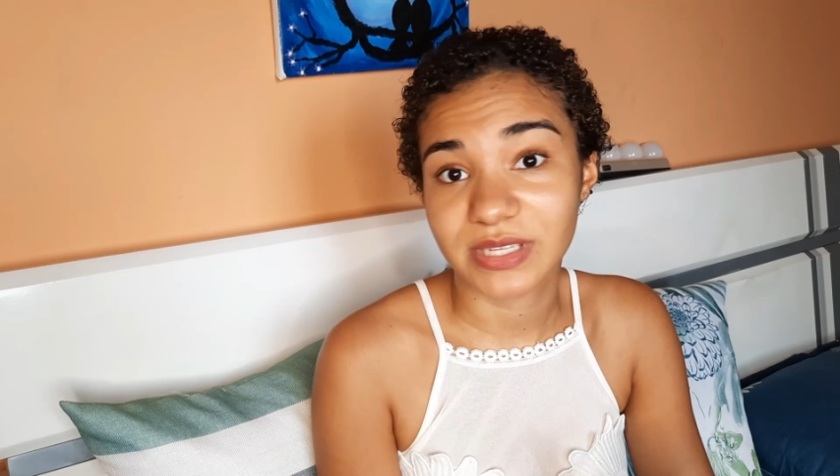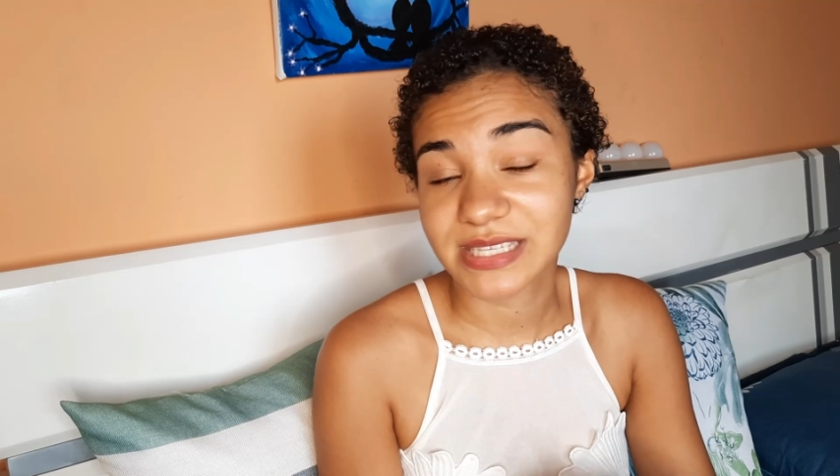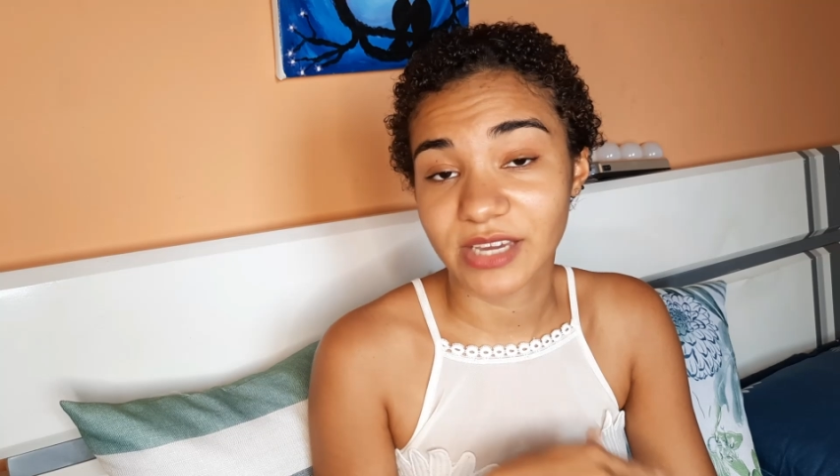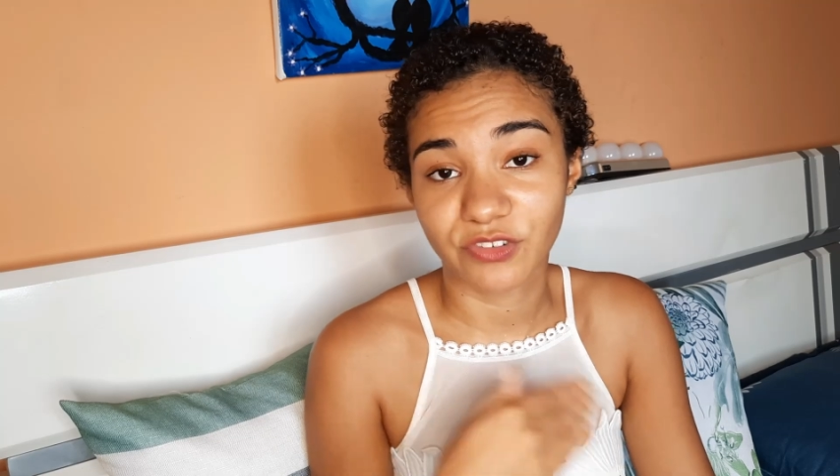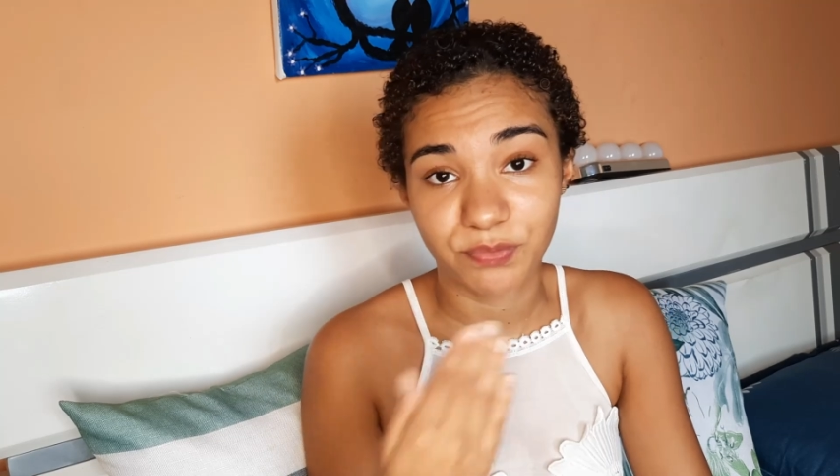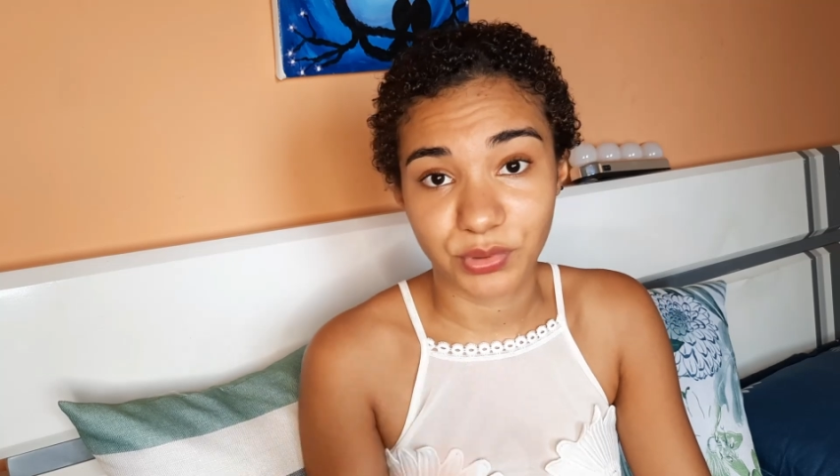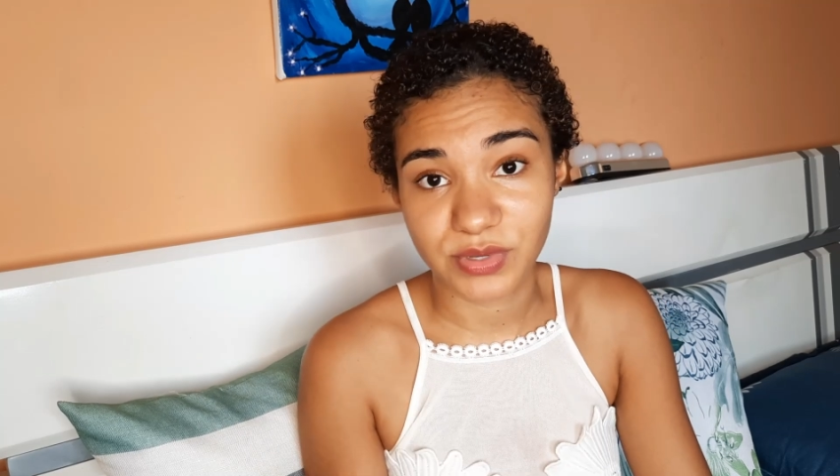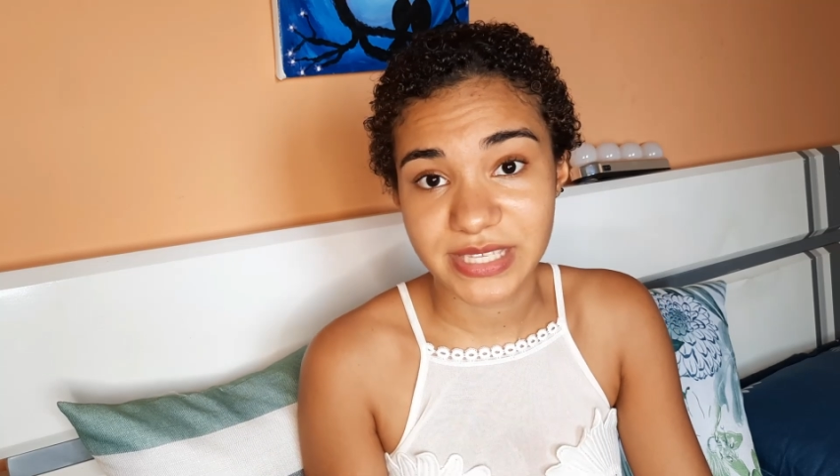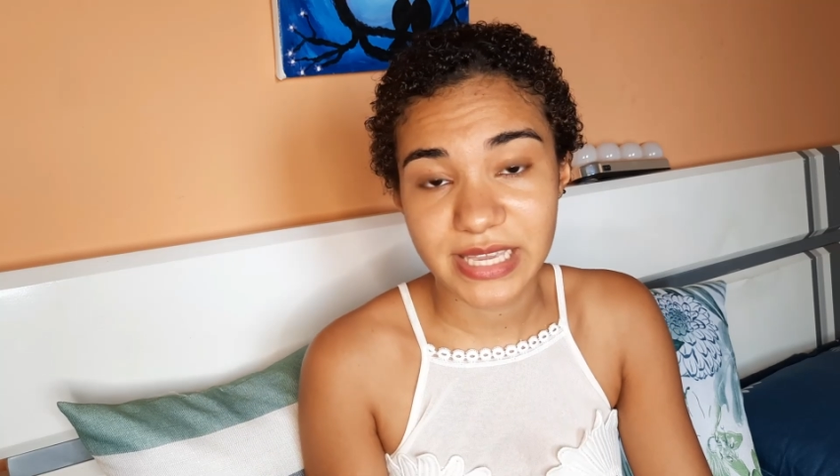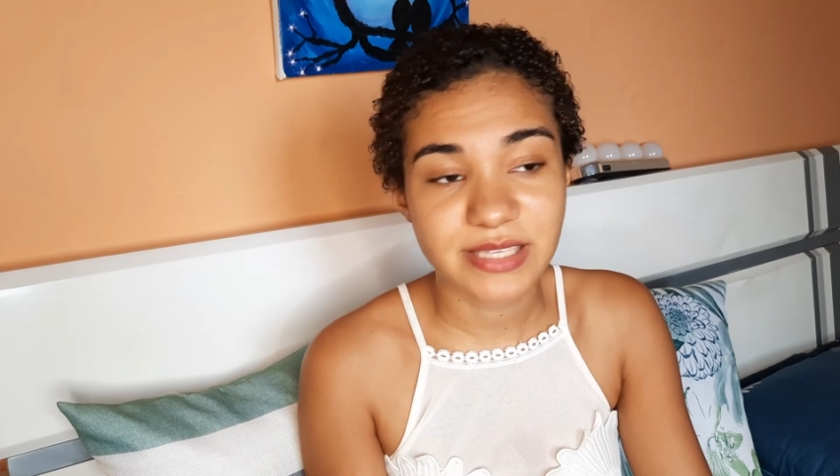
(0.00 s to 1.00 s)
or this kind of
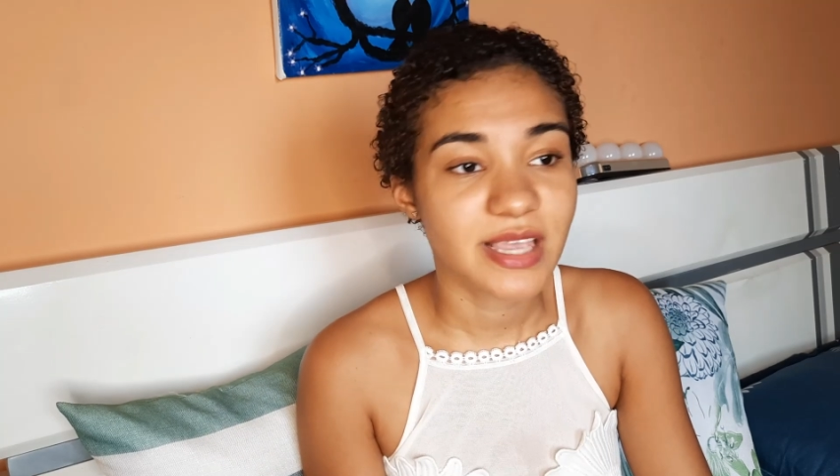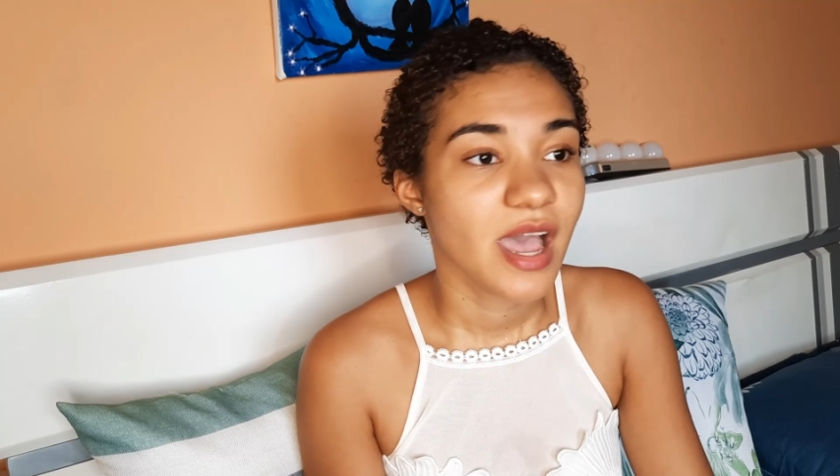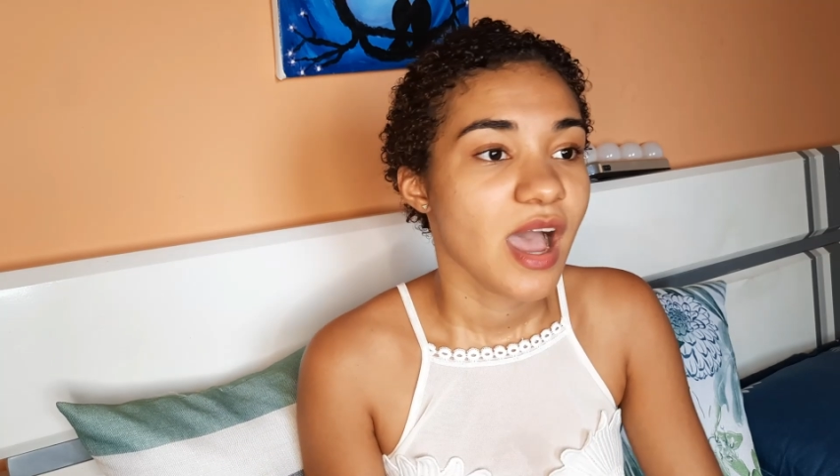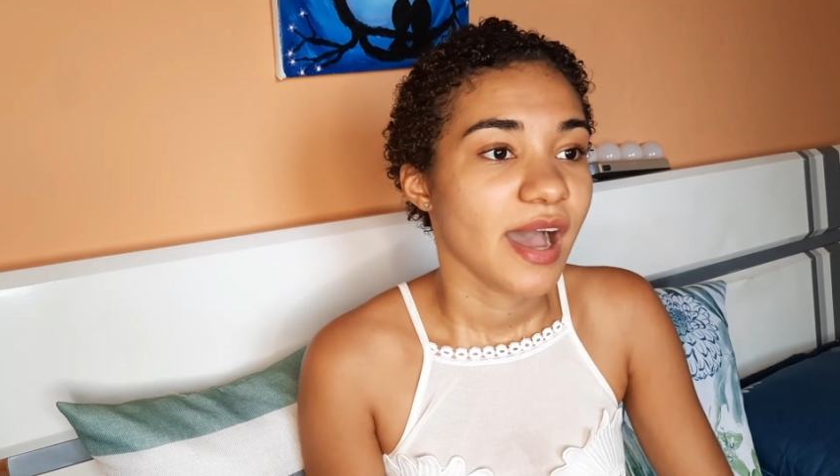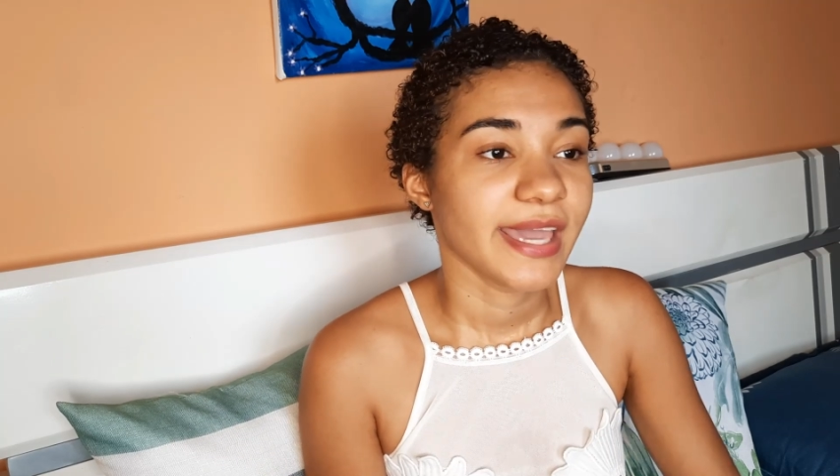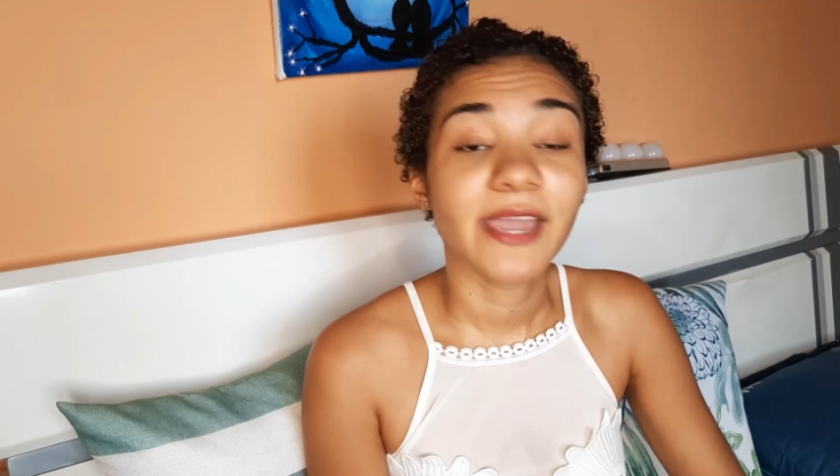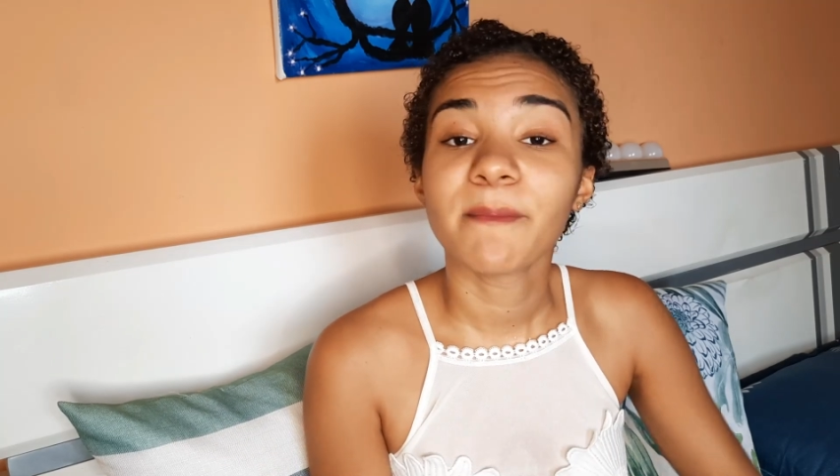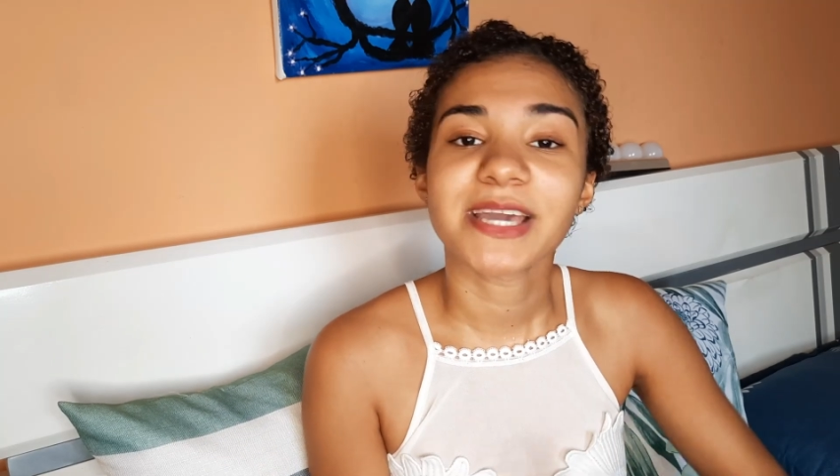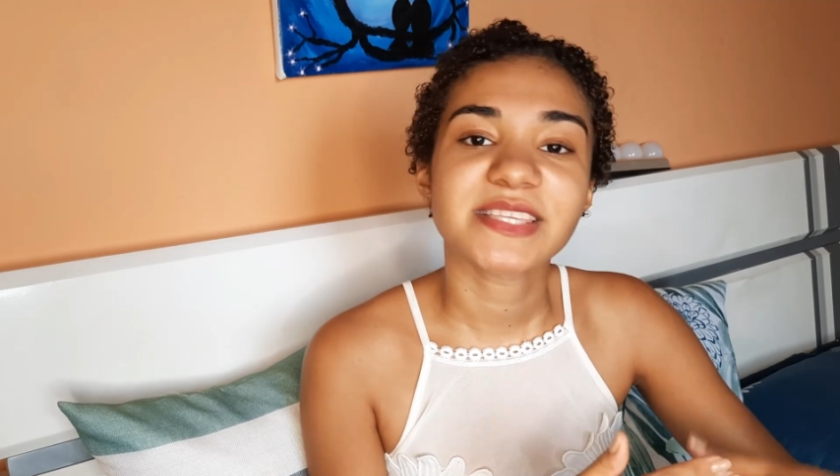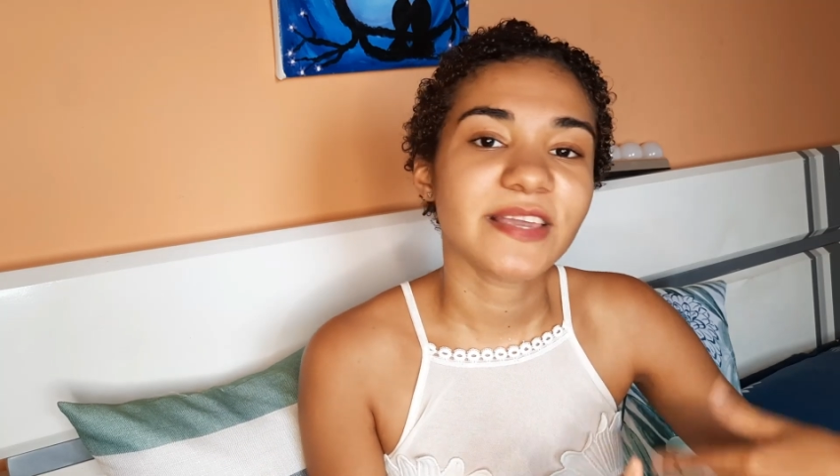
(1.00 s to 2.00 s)
process, it might